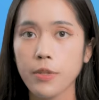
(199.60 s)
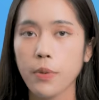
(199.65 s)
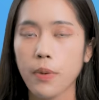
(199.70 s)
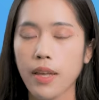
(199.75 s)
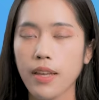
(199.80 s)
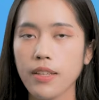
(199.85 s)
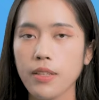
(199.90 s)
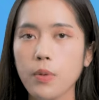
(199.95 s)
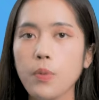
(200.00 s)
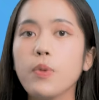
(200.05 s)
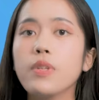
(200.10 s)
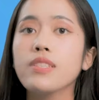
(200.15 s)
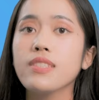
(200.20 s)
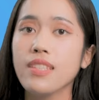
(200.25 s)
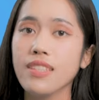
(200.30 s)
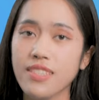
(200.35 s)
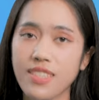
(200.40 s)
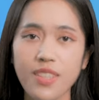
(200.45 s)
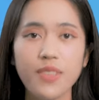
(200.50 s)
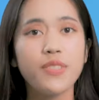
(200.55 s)
away, which
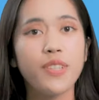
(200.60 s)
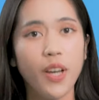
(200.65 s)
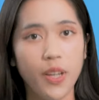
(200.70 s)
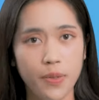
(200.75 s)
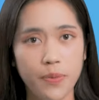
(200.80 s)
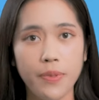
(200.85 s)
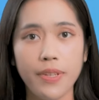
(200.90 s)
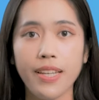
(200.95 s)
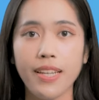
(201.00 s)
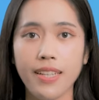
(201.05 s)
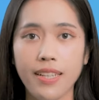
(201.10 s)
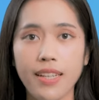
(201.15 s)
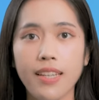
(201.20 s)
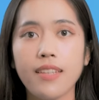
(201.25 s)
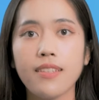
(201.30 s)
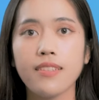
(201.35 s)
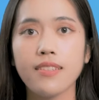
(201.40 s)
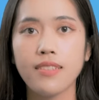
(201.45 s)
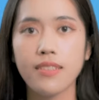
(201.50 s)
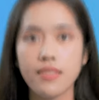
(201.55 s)
is so convenient.